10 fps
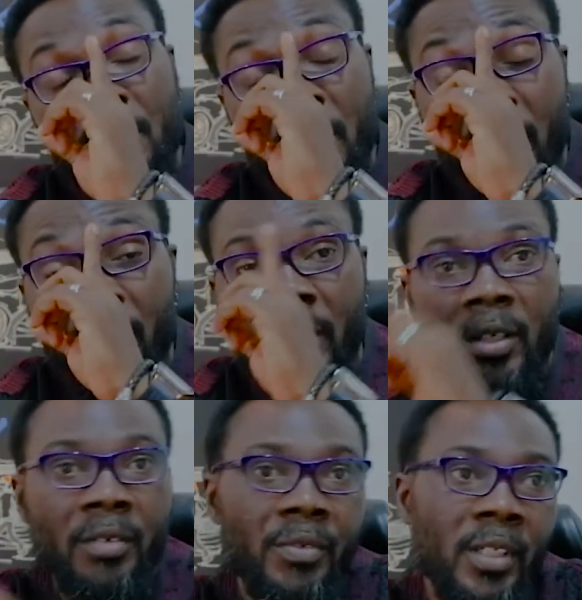I'm a member
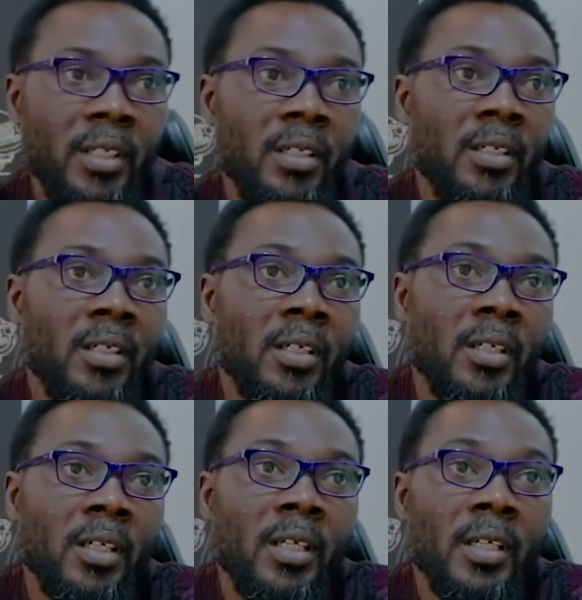of the
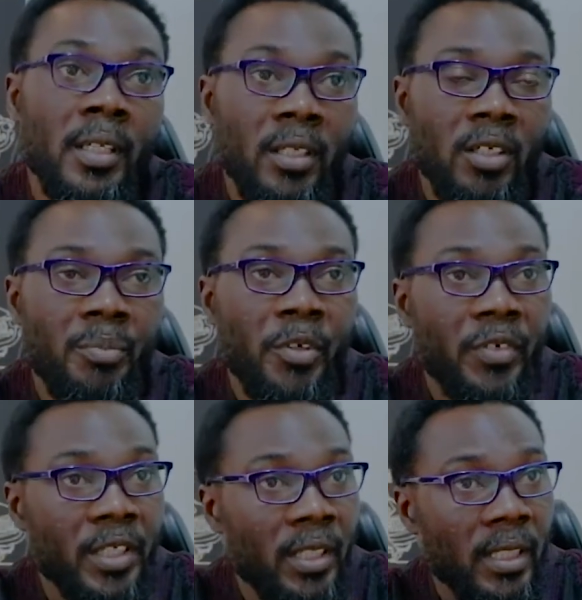Guild of
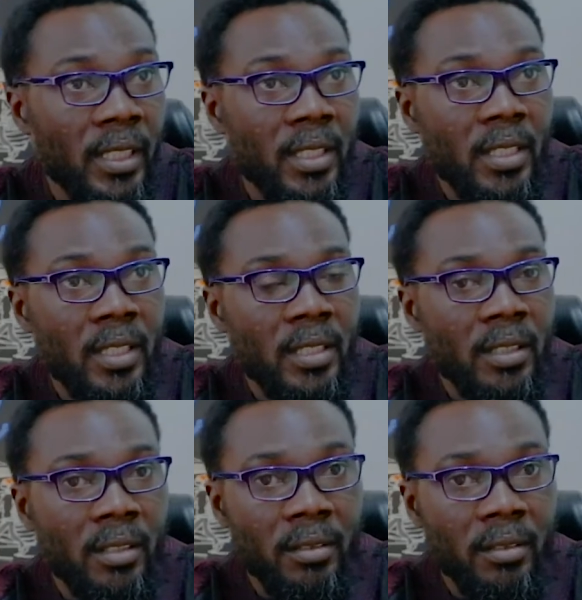Professional Artists in